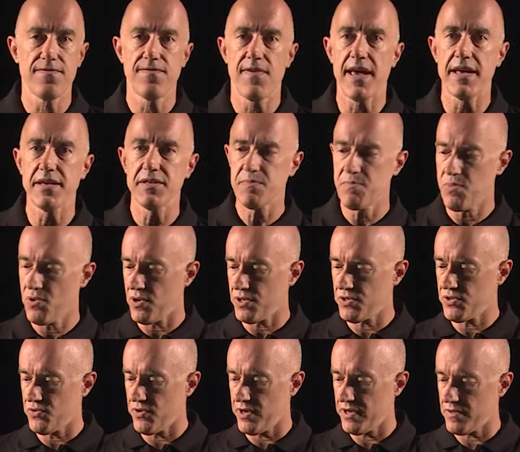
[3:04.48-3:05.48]
phase
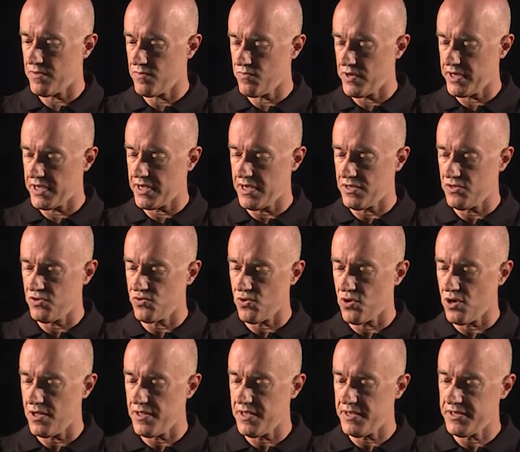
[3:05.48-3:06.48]
portrait, we can
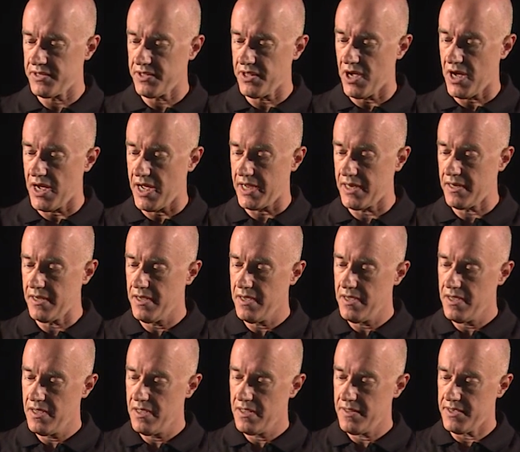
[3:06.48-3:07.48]
draw this line.
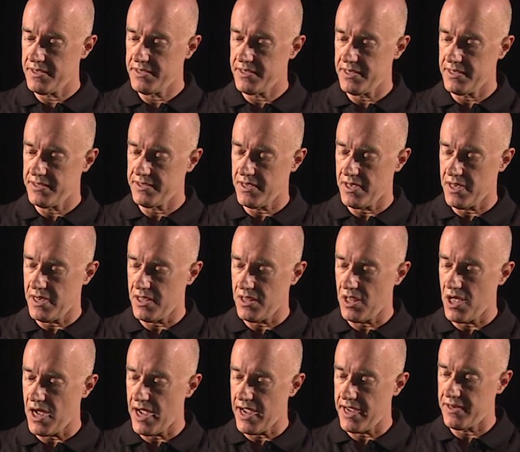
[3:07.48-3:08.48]
This is a
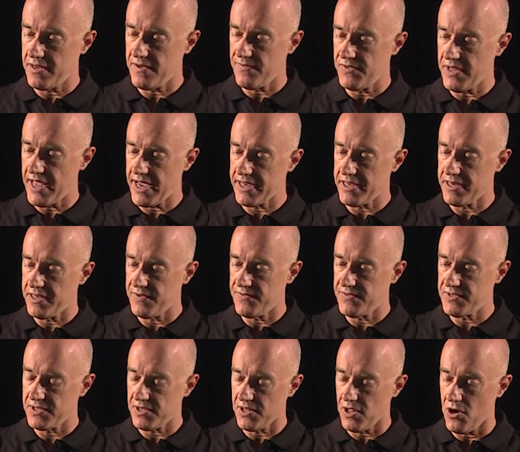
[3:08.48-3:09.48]
line of negative
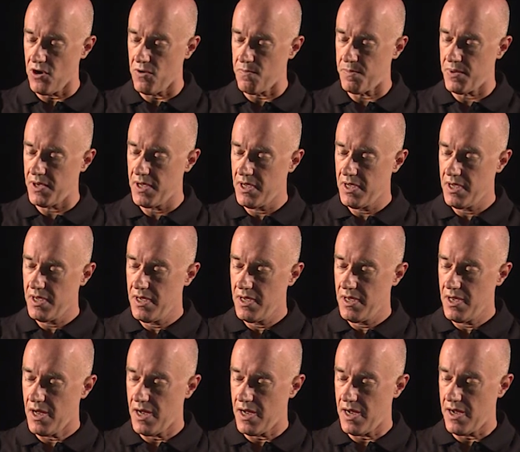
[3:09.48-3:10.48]
slope.
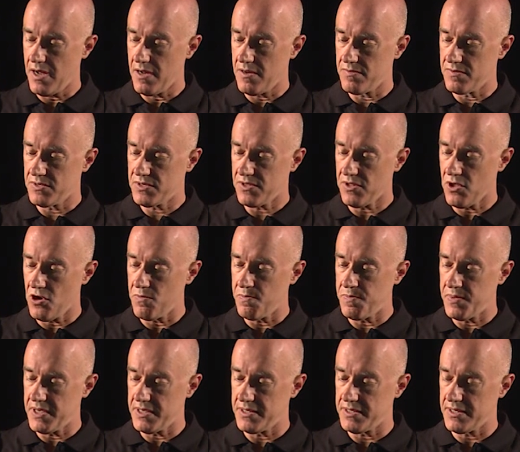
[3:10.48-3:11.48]
Uh,
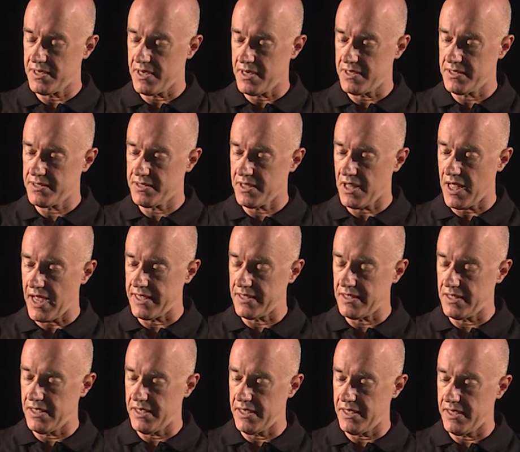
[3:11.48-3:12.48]
slope is uh,
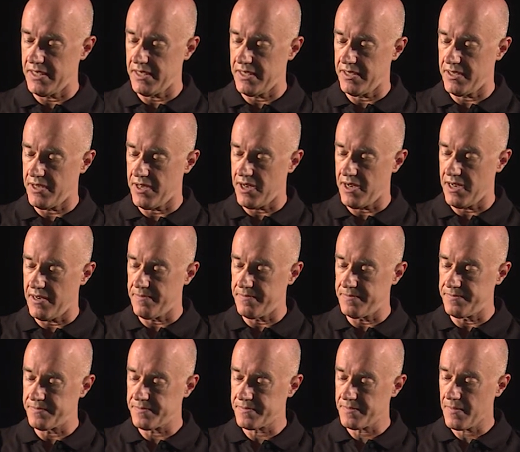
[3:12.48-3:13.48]
slightly
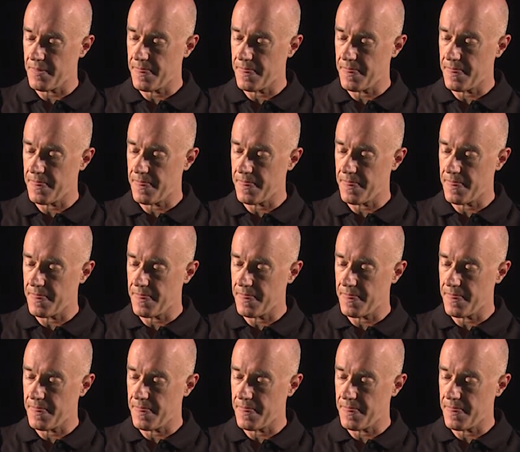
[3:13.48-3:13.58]
um,